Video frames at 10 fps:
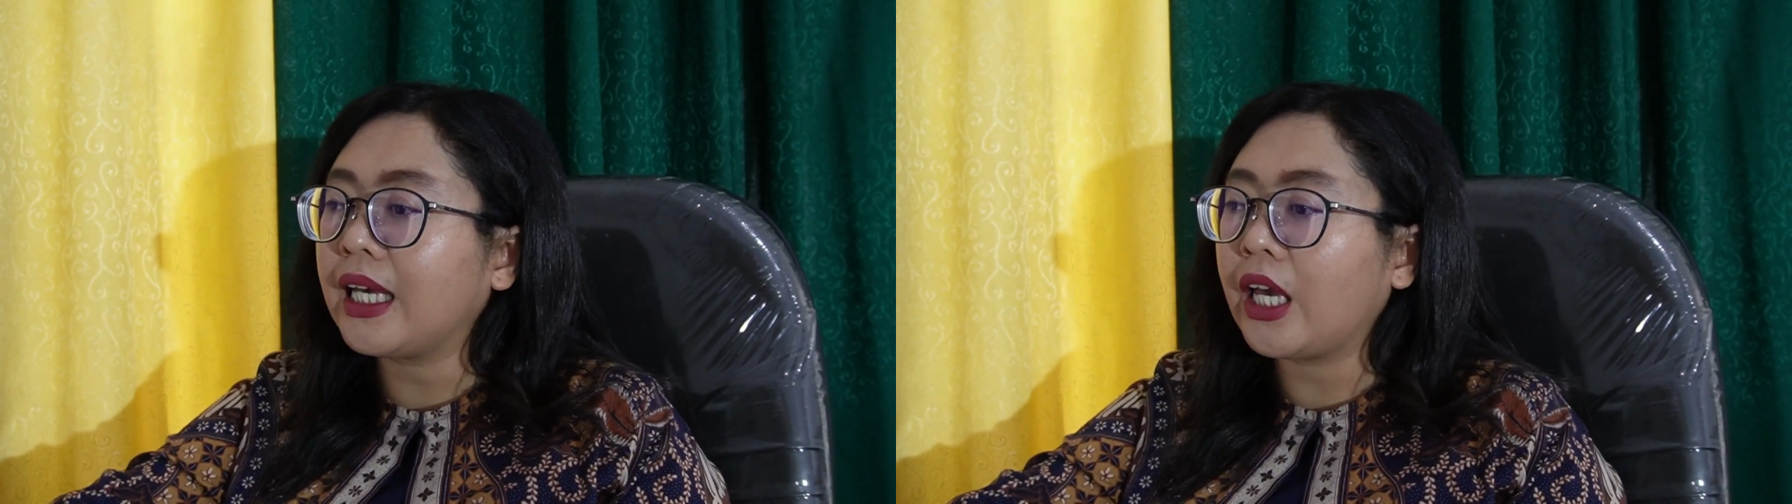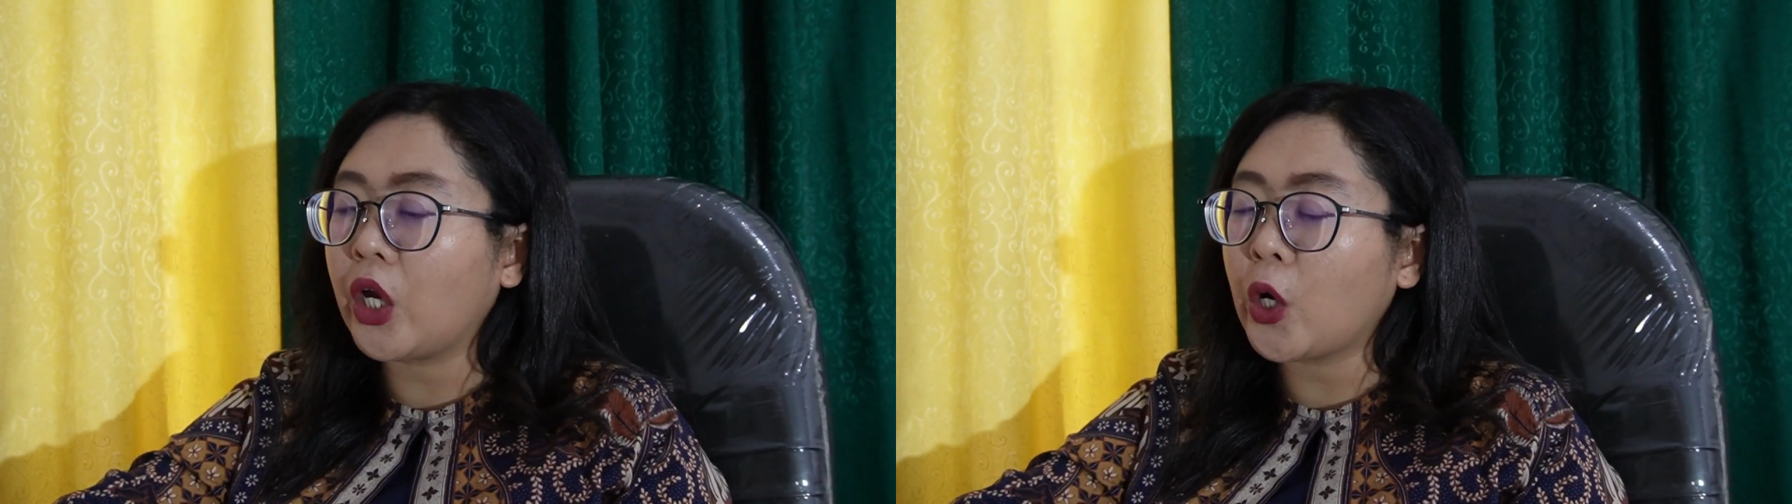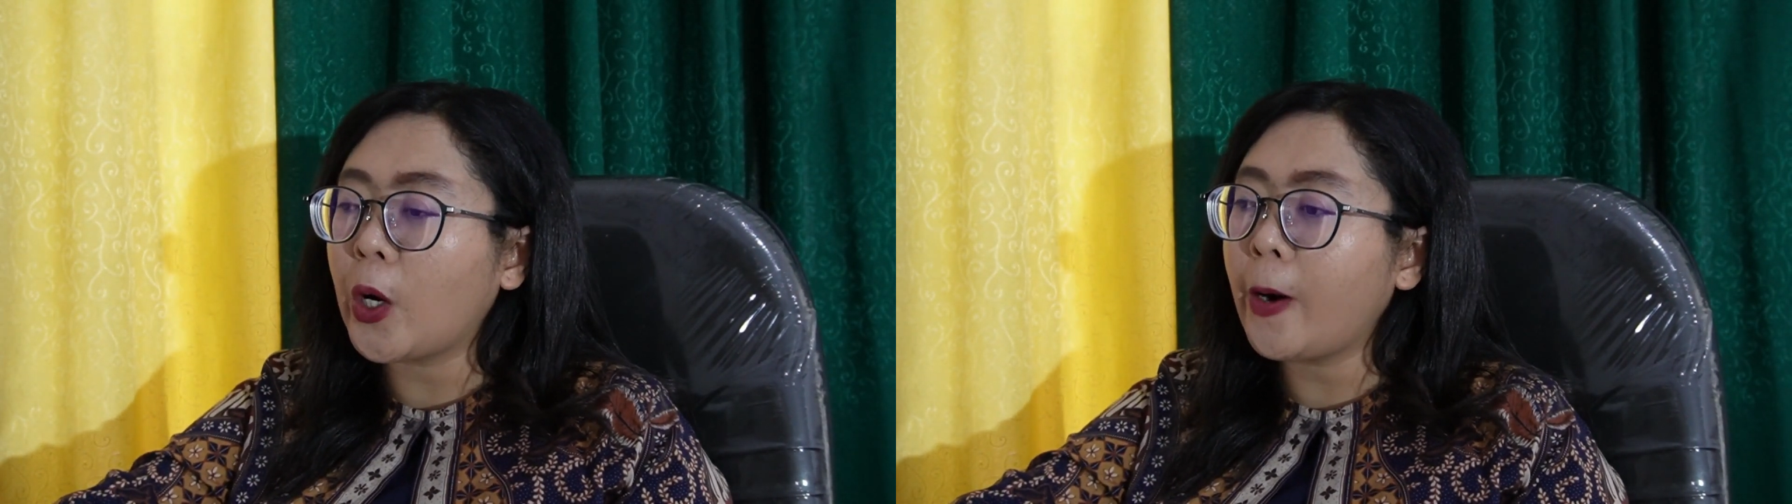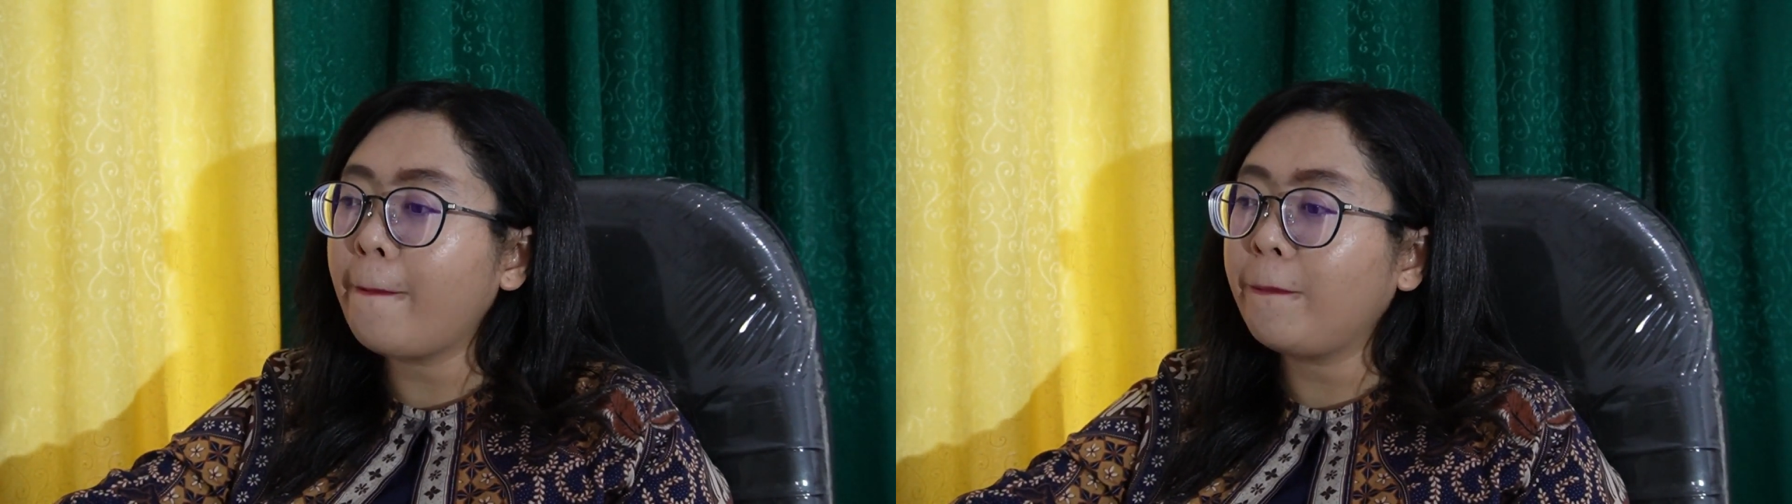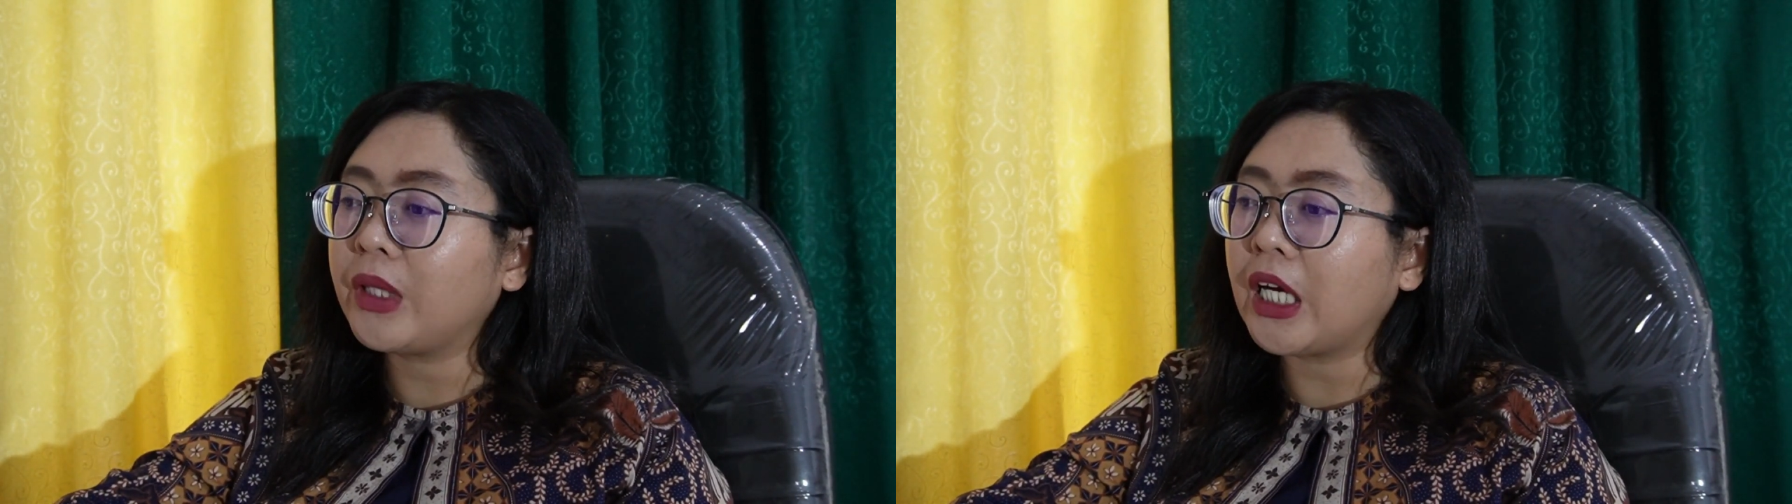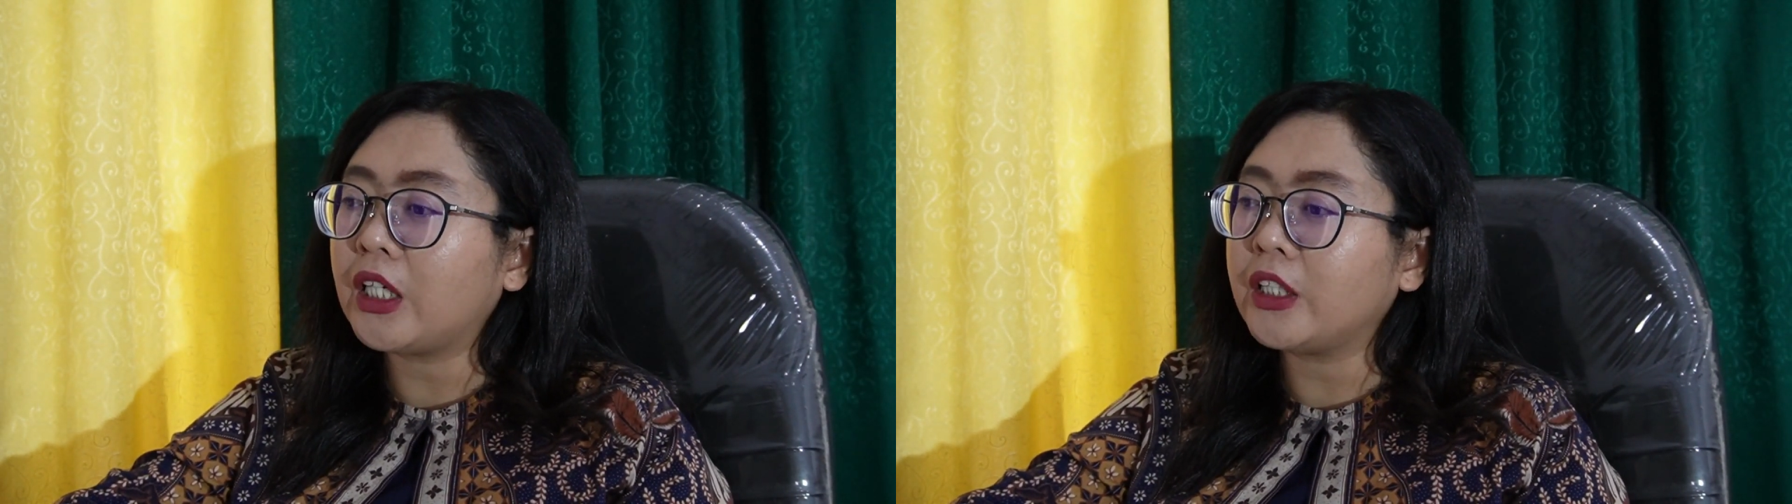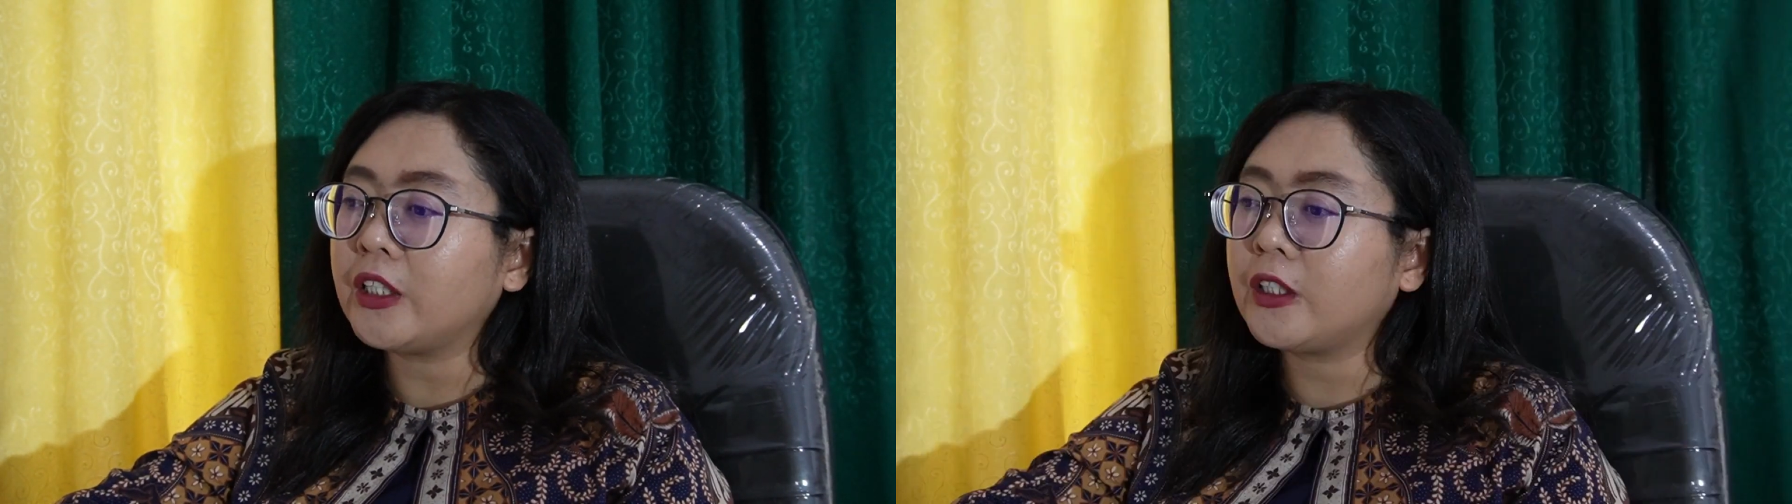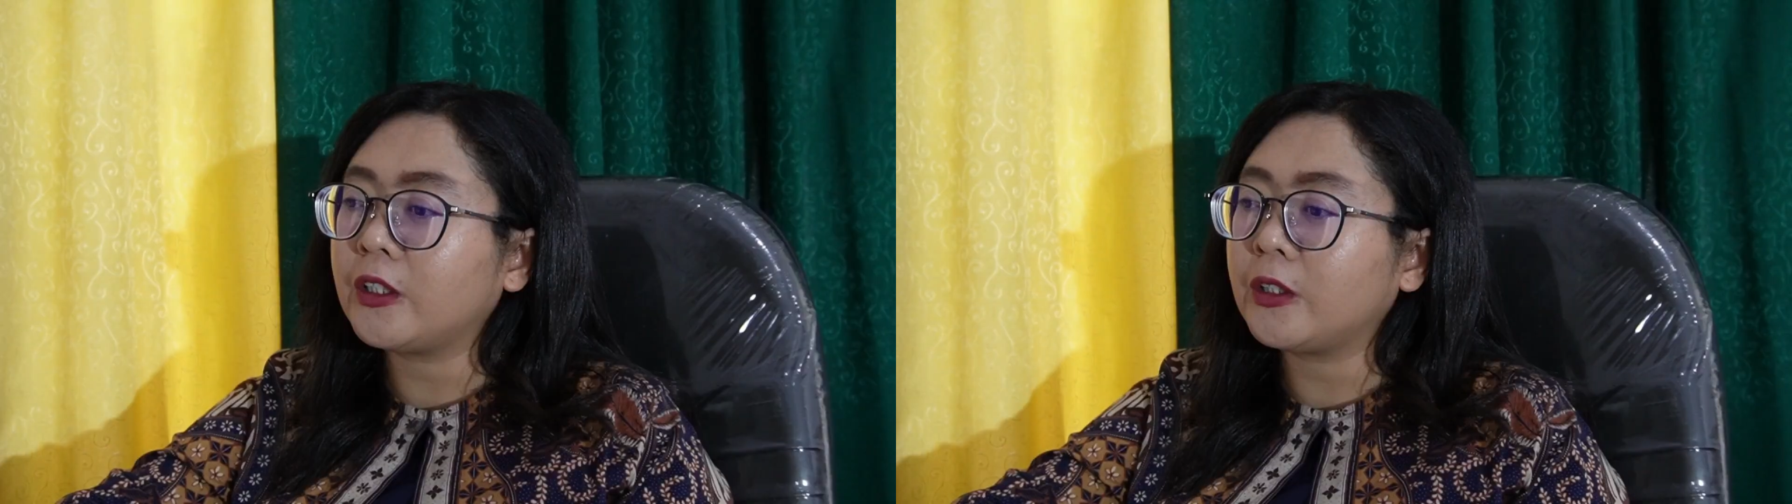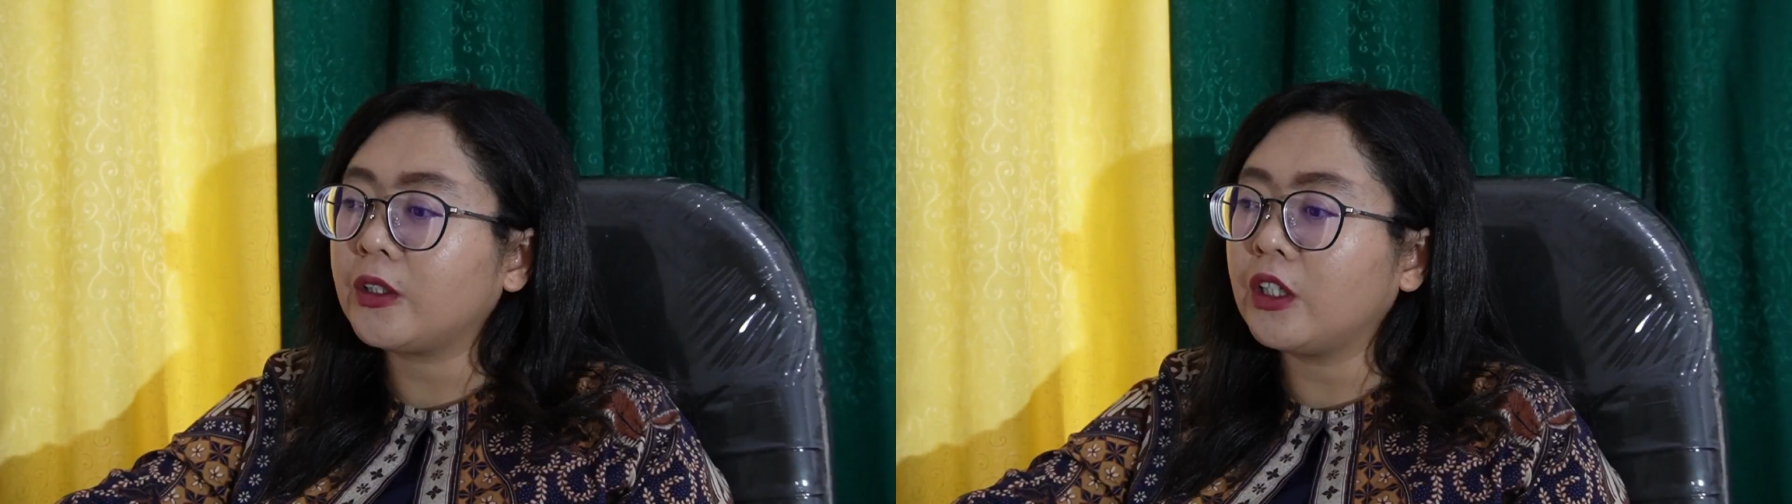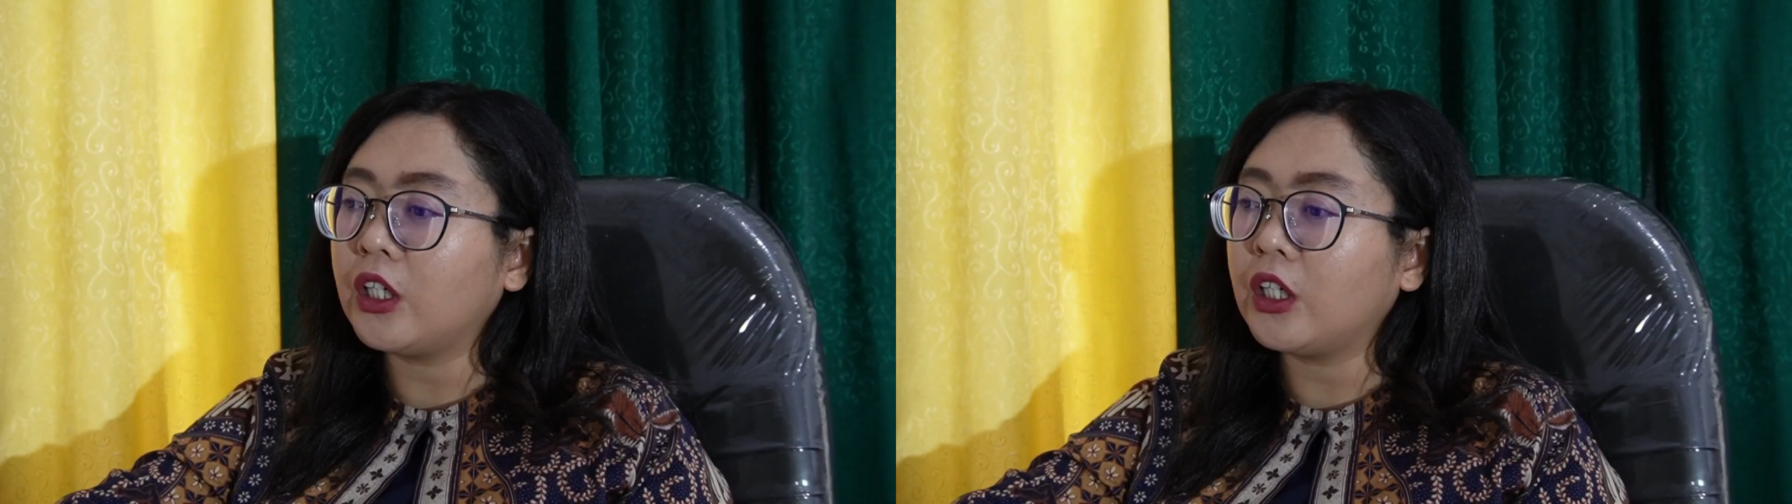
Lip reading: here, there is